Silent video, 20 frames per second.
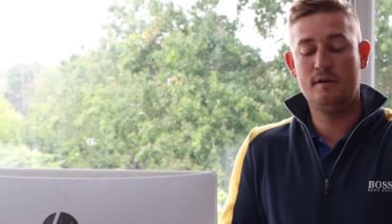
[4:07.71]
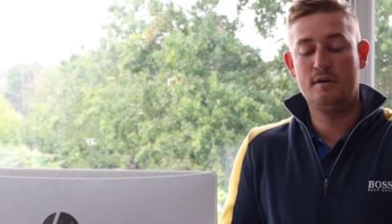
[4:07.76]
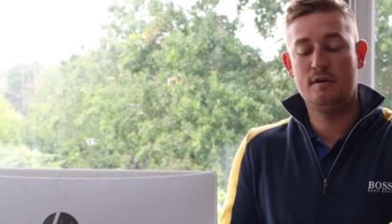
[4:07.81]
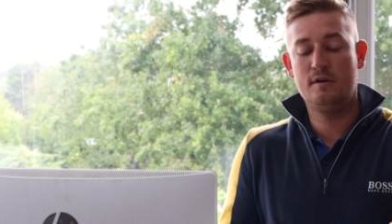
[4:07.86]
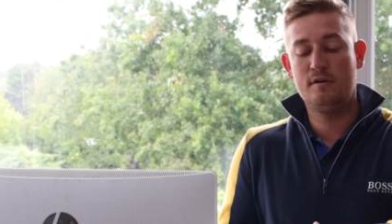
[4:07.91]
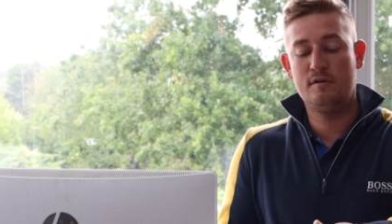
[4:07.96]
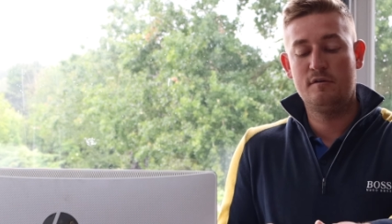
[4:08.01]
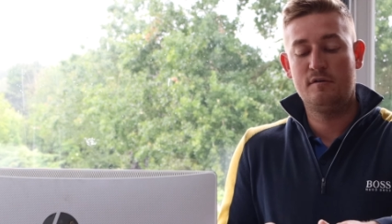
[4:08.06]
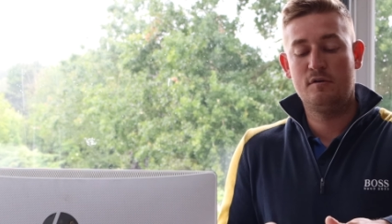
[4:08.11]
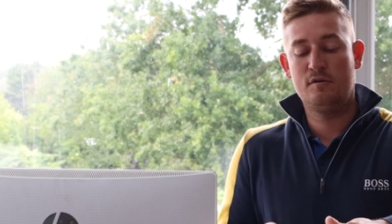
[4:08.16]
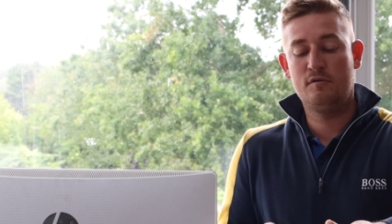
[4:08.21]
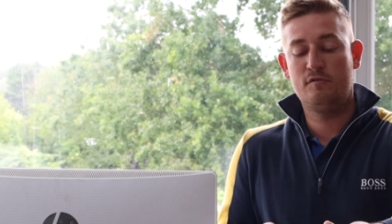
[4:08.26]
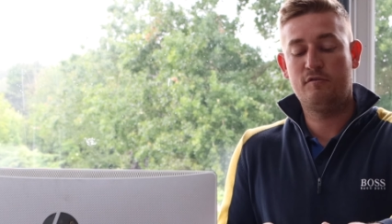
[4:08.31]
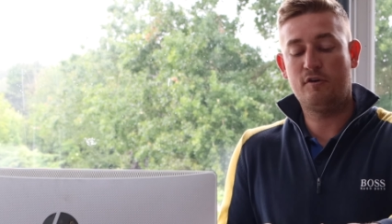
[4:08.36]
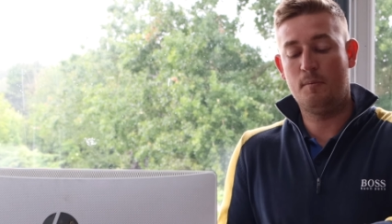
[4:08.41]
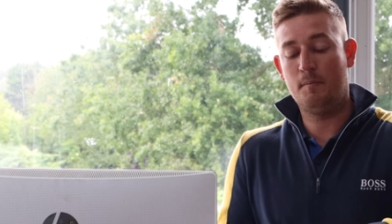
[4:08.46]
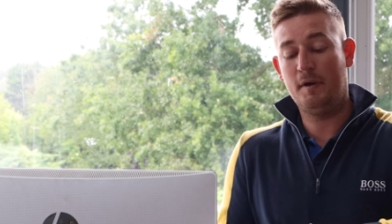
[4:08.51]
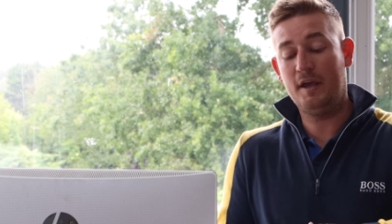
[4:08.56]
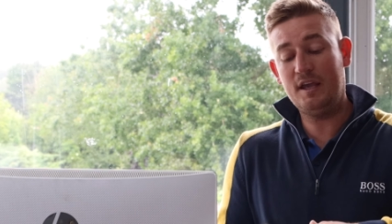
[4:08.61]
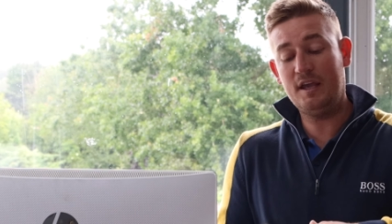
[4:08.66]

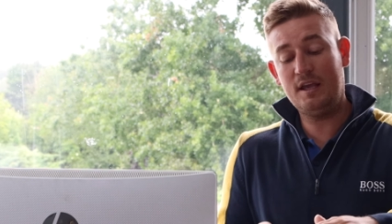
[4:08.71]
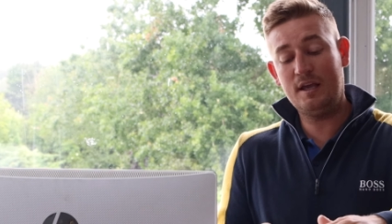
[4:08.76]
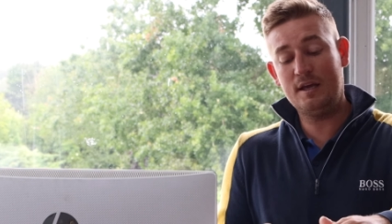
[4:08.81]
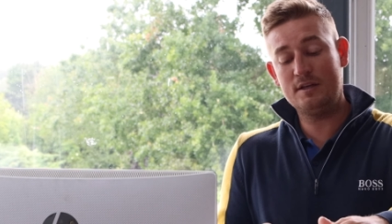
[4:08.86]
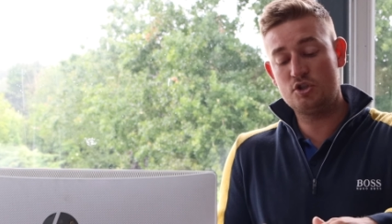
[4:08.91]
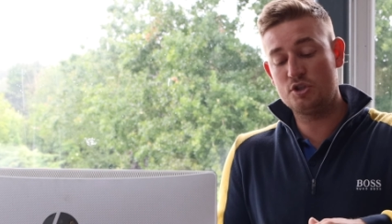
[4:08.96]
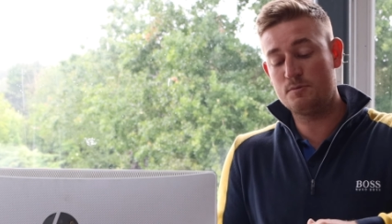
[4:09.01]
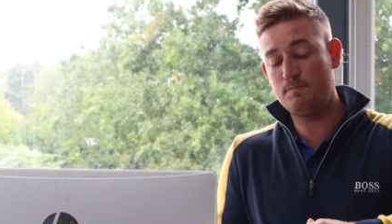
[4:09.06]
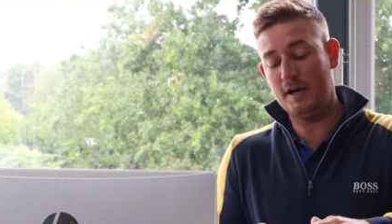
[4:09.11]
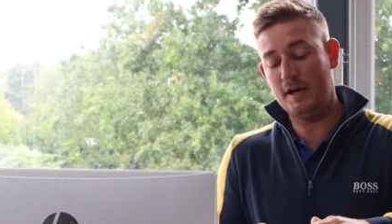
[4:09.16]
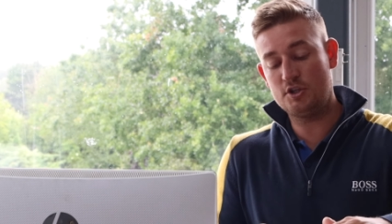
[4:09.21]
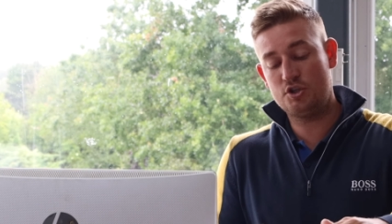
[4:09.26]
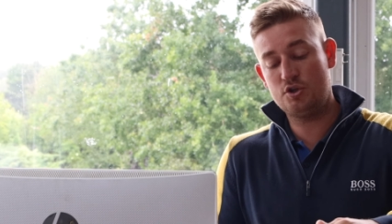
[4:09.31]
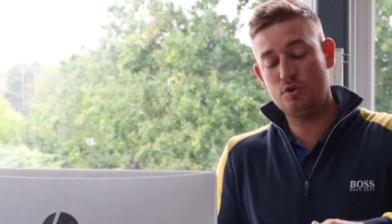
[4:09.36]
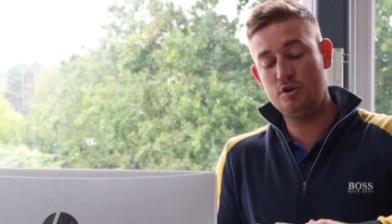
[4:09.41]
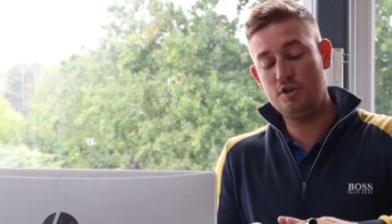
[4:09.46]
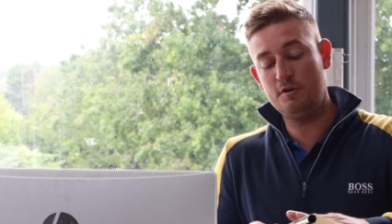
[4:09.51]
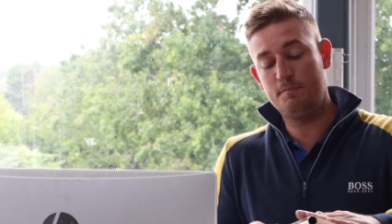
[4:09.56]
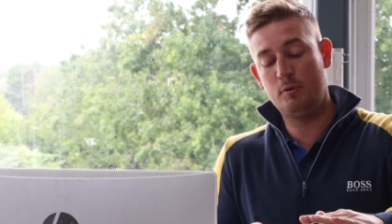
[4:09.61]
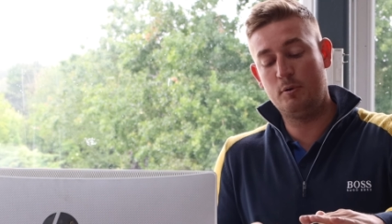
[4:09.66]
From here, just make
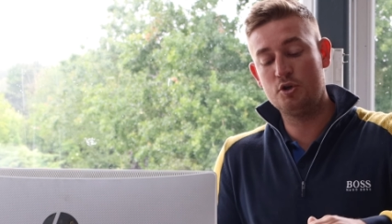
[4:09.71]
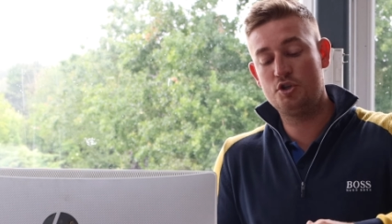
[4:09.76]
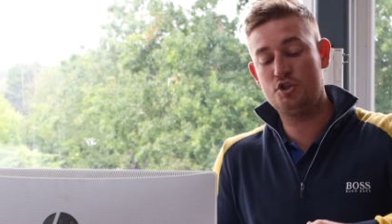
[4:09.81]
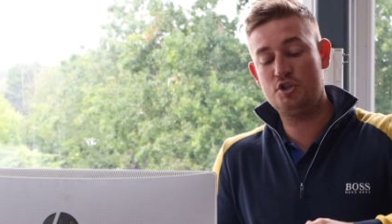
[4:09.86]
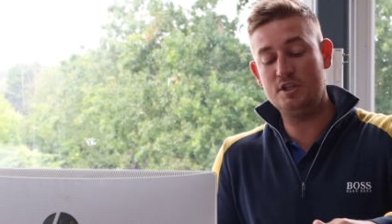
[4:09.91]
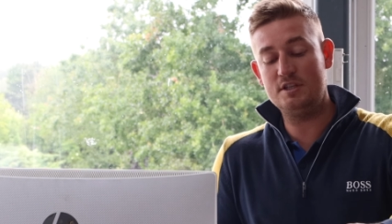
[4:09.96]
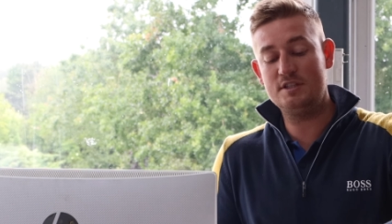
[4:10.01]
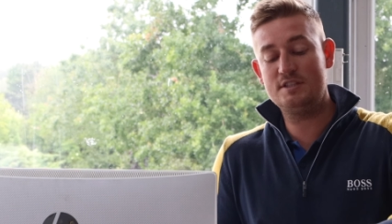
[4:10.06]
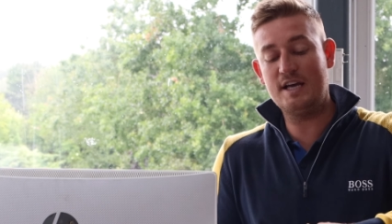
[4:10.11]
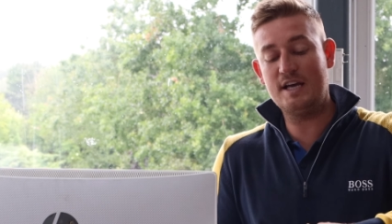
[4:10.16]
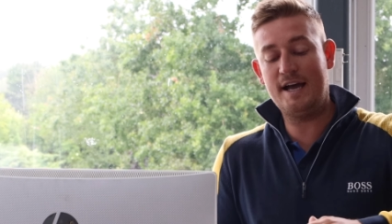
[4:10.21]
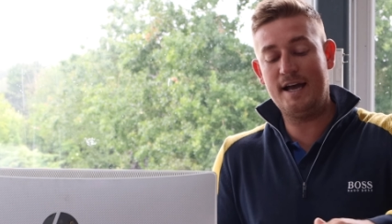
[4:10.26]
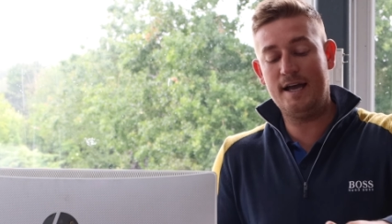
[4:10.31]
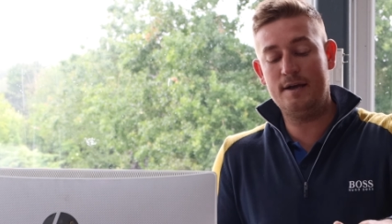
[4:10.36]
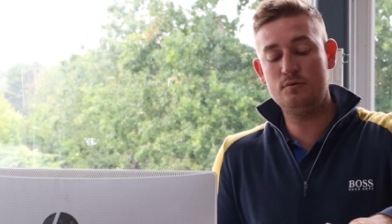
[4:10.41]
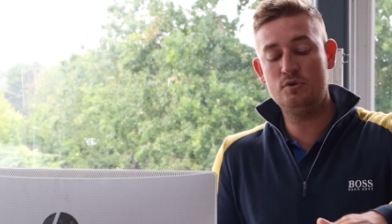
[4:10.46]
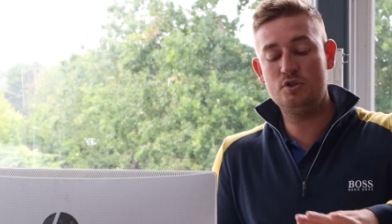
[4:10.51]
sure you pushed it down.